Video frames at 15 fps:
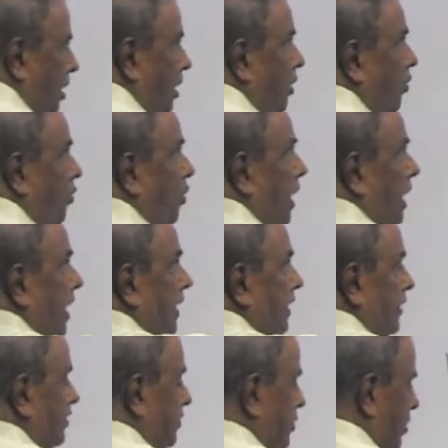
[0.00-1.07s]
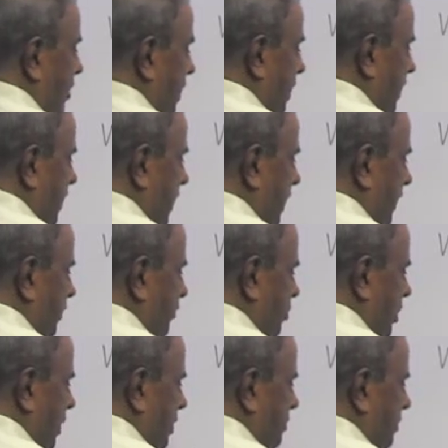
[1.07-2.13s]
y squared is
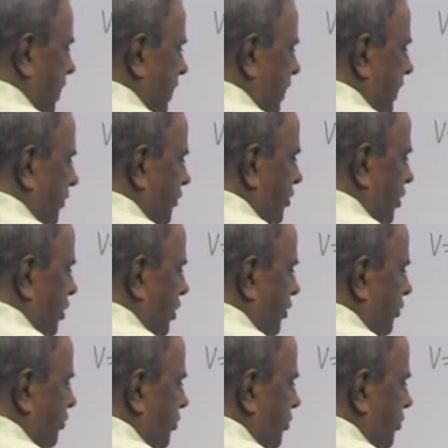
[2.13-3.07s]
1 minus cos